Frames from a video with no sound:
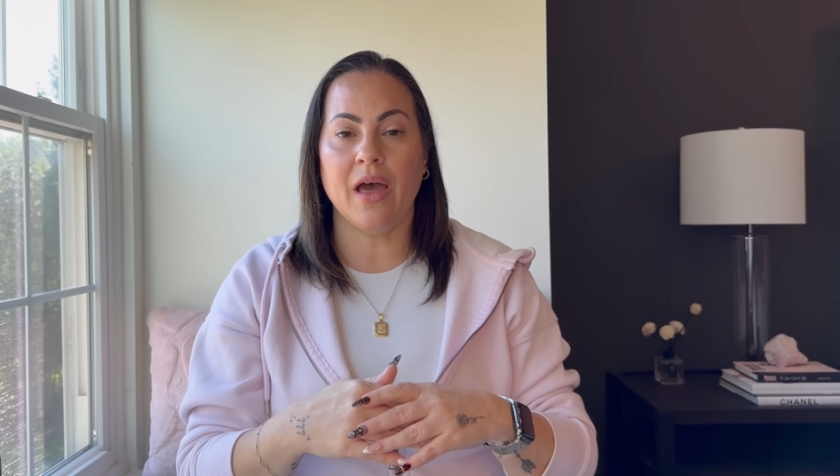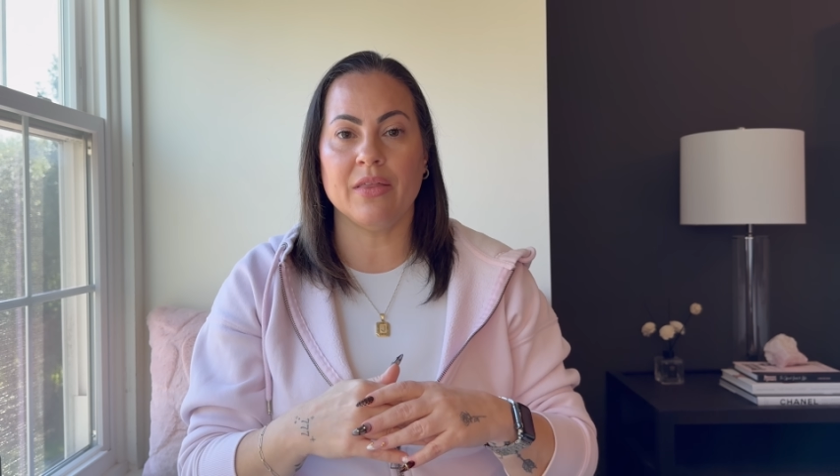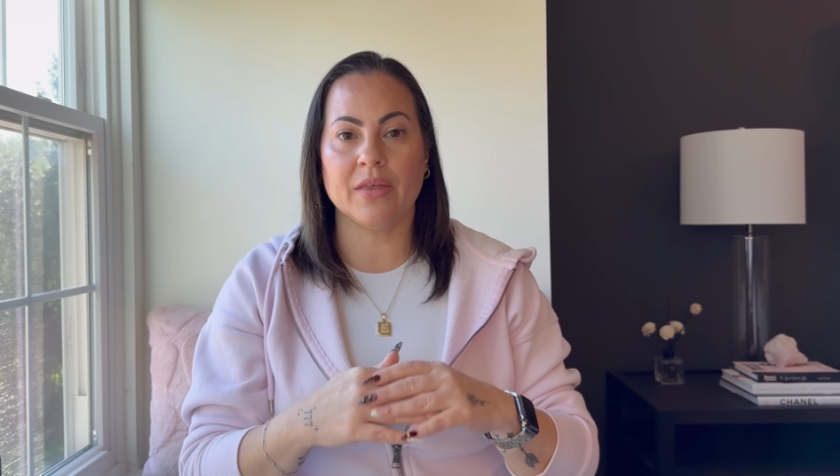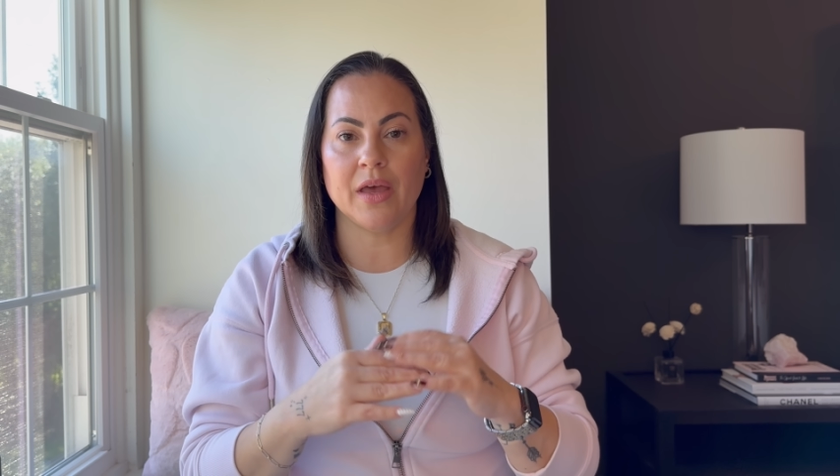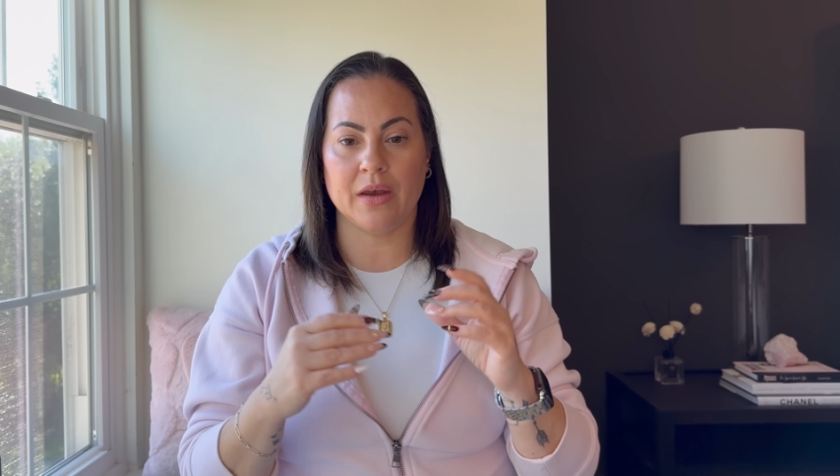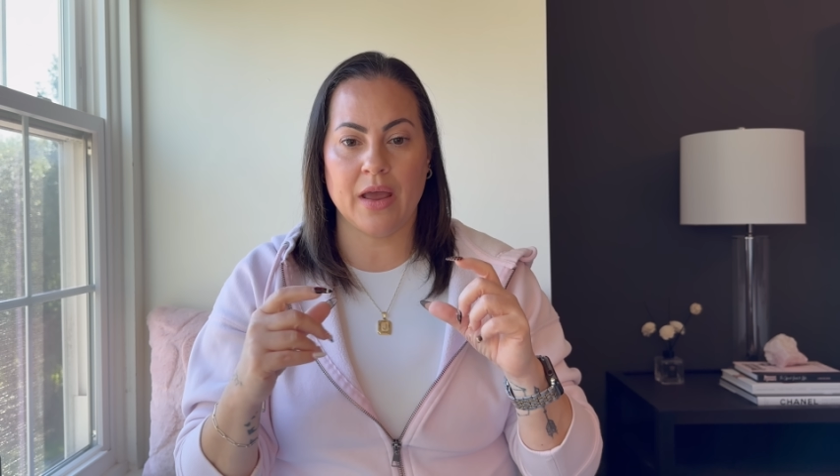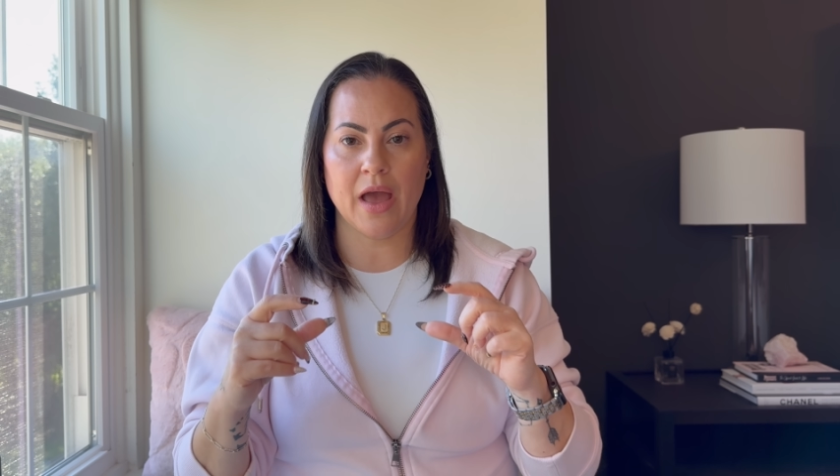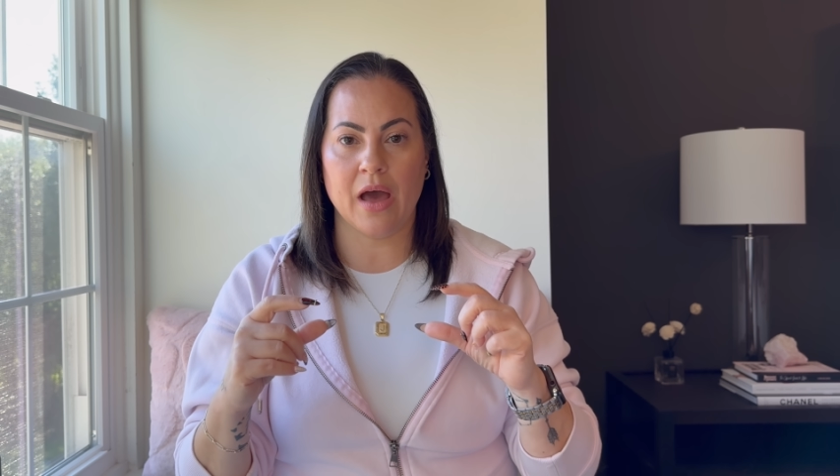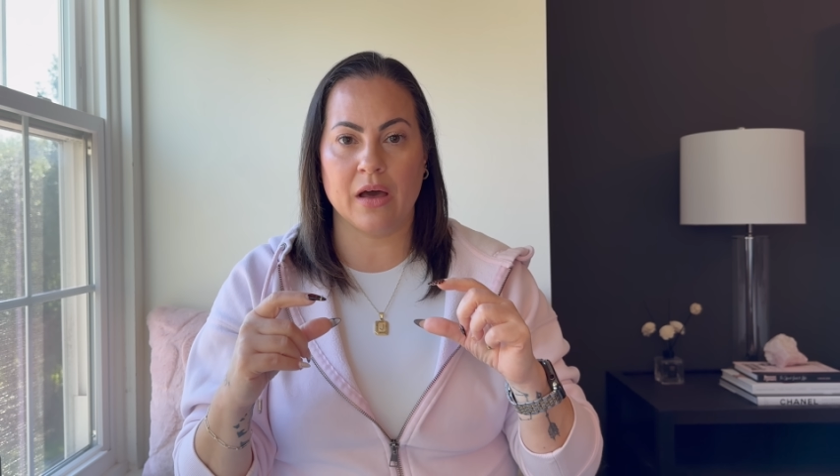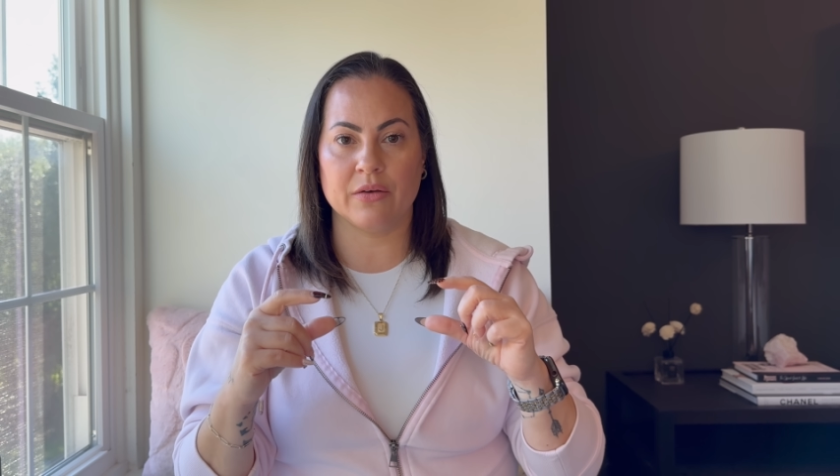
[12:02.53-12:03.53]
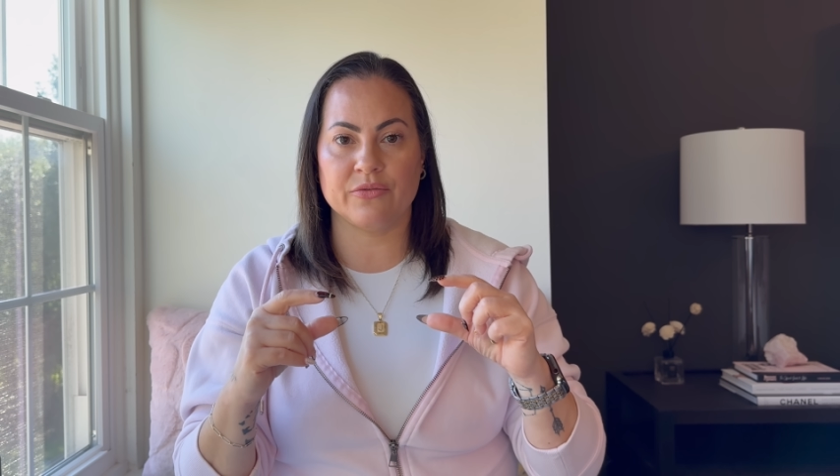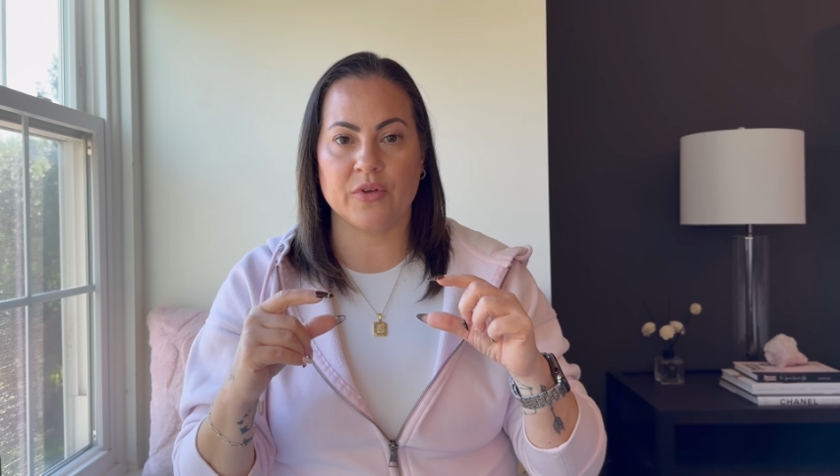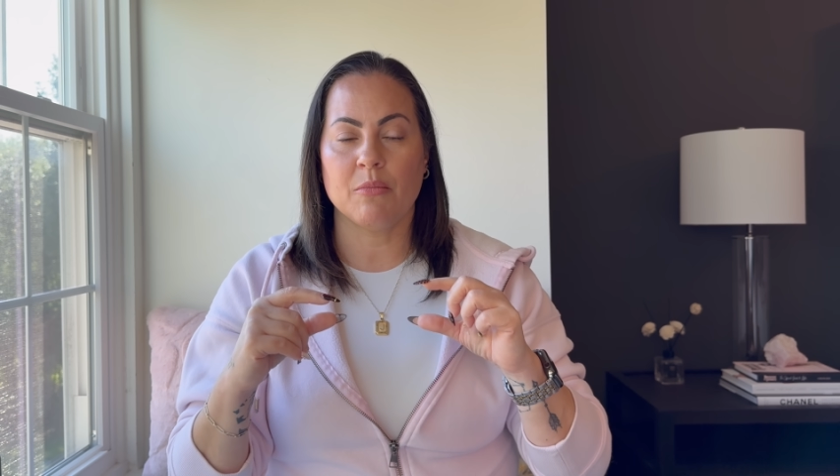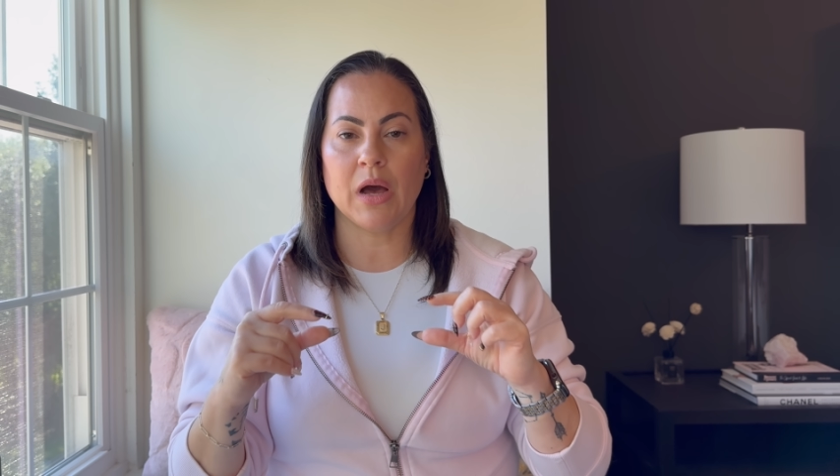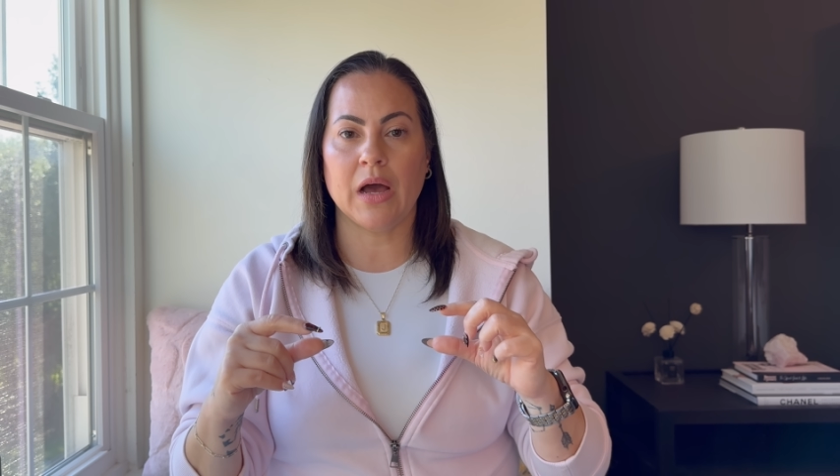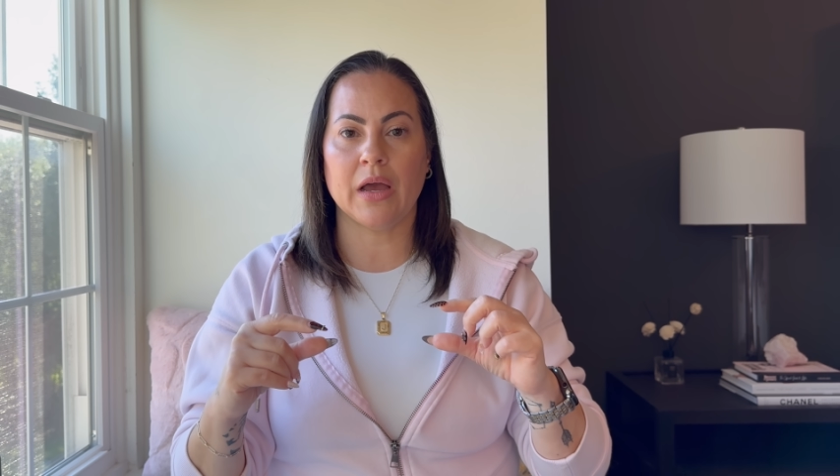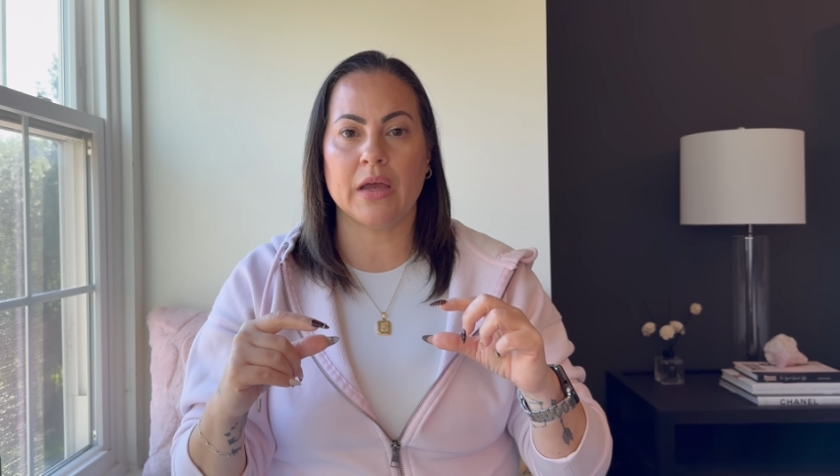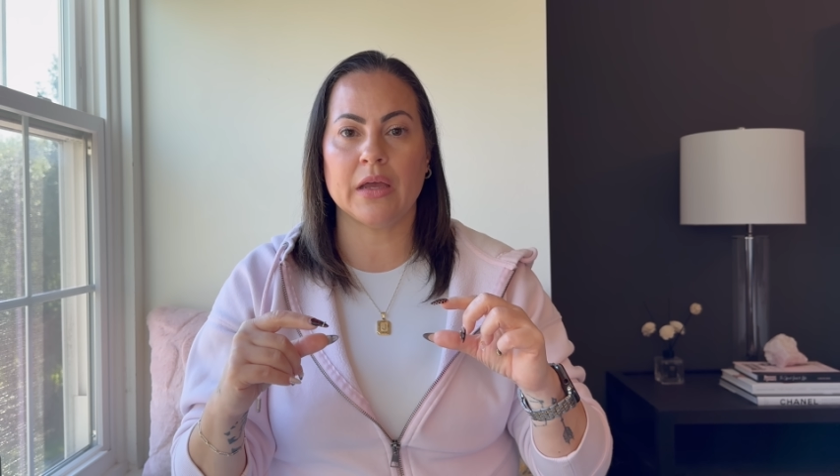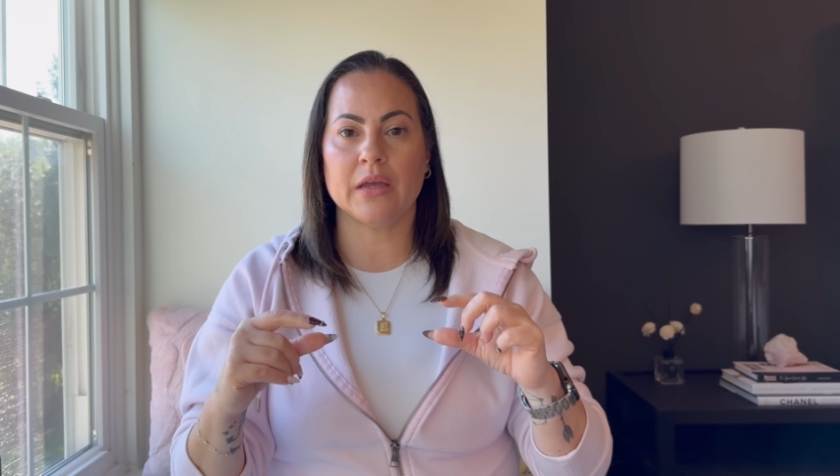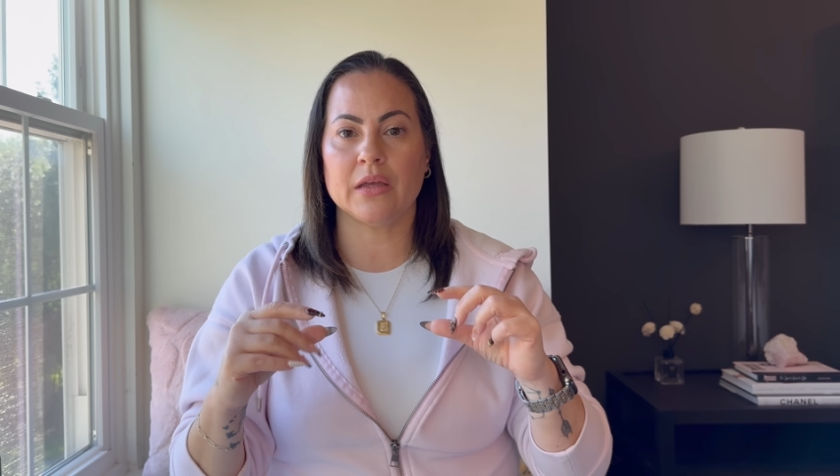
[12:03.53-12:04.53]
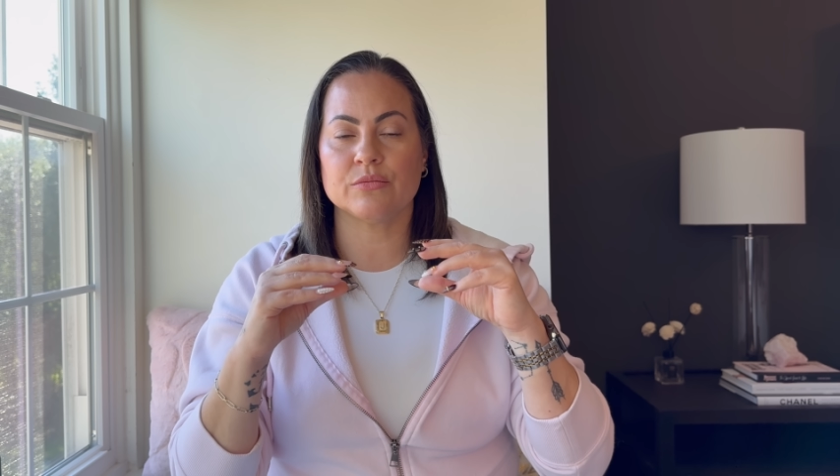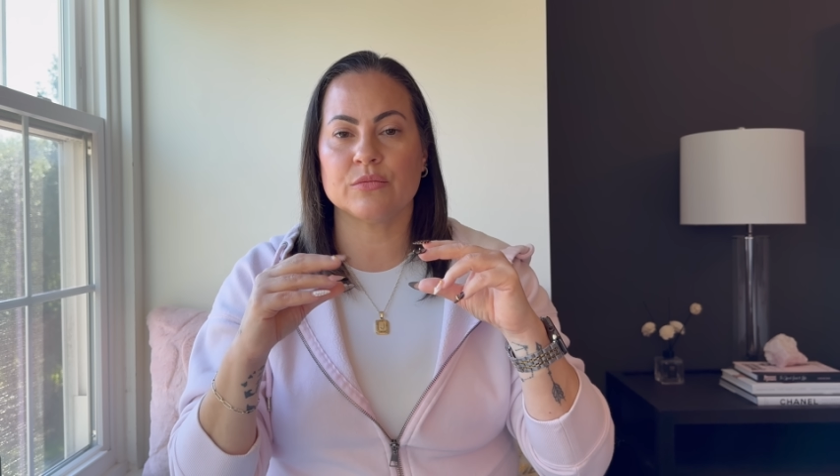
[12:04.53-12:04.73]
and then have my